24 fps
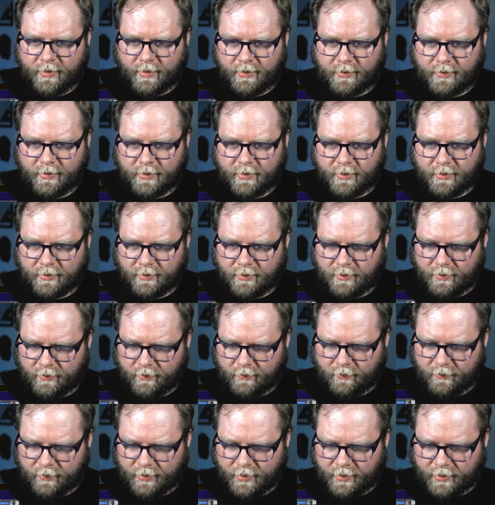then
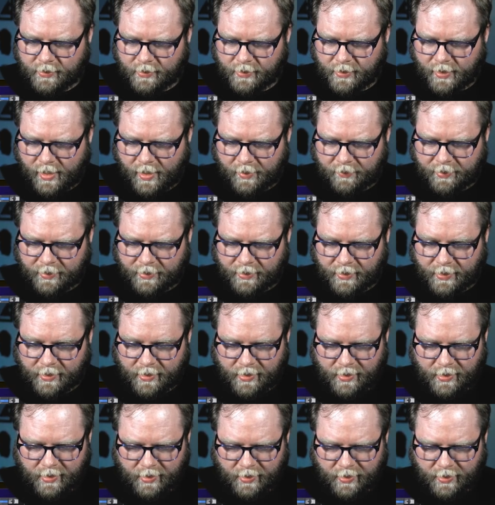we need to copy the
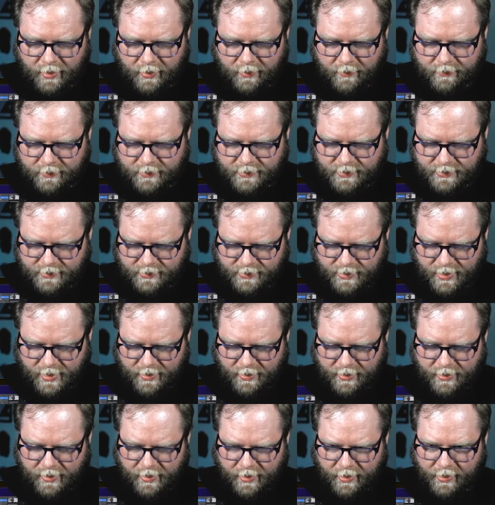key, which is
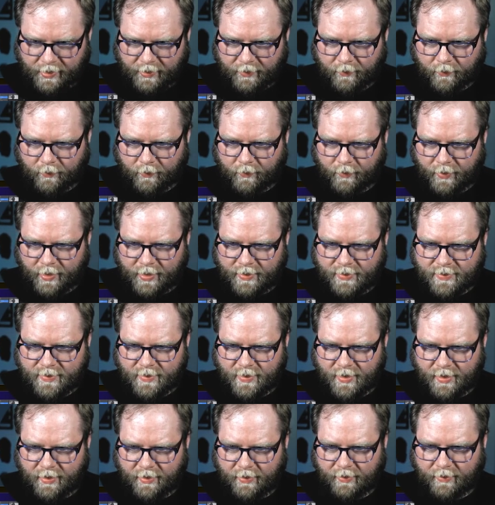that guy right
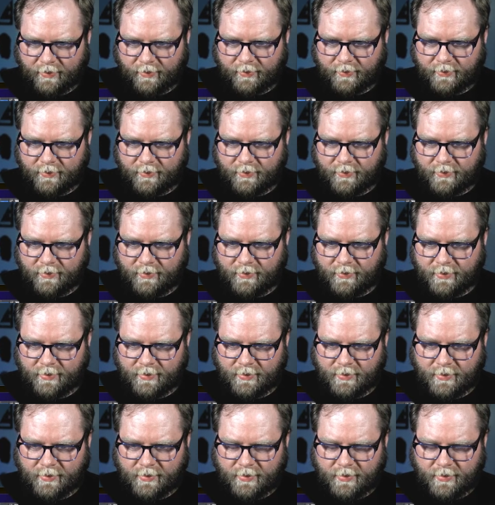there.
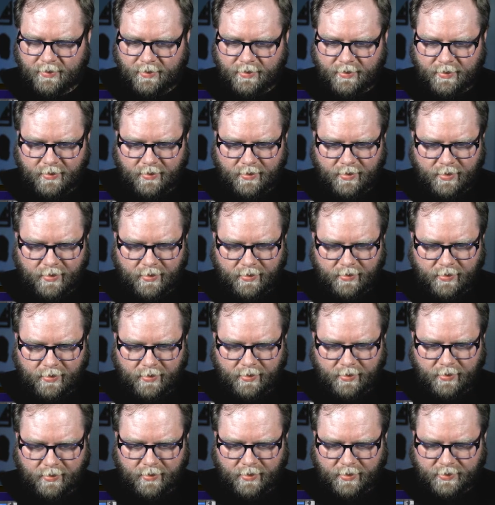And
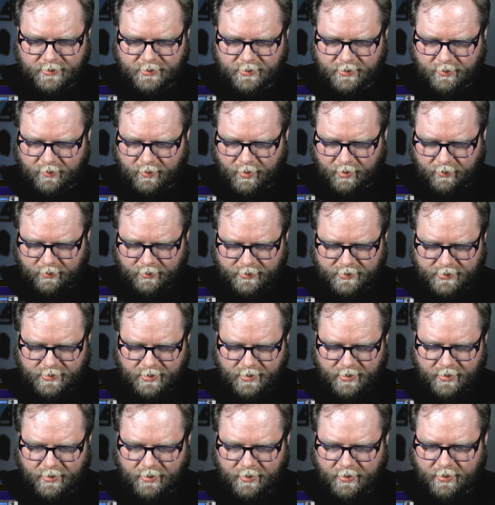then I should be able to
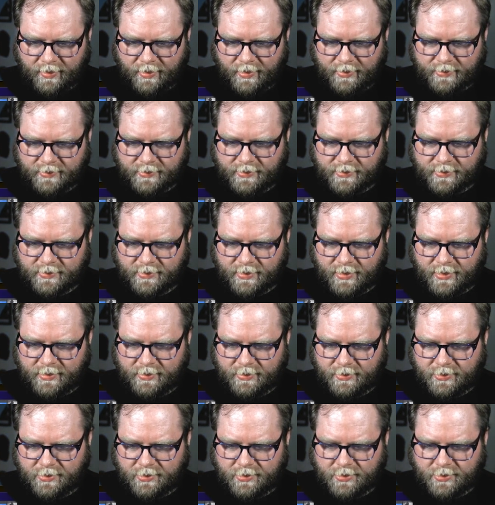say
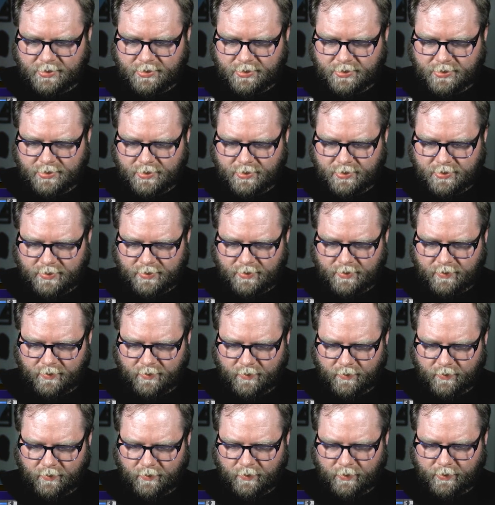SSH
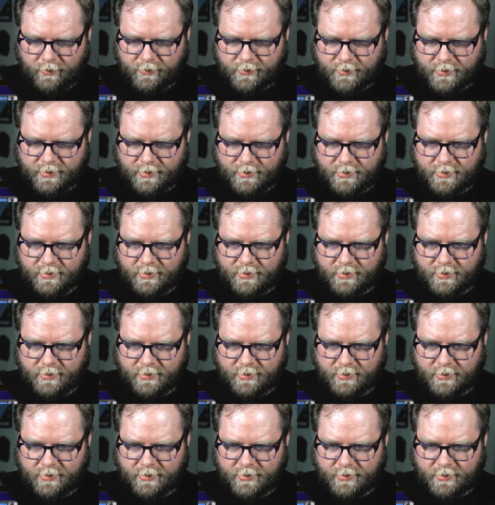root.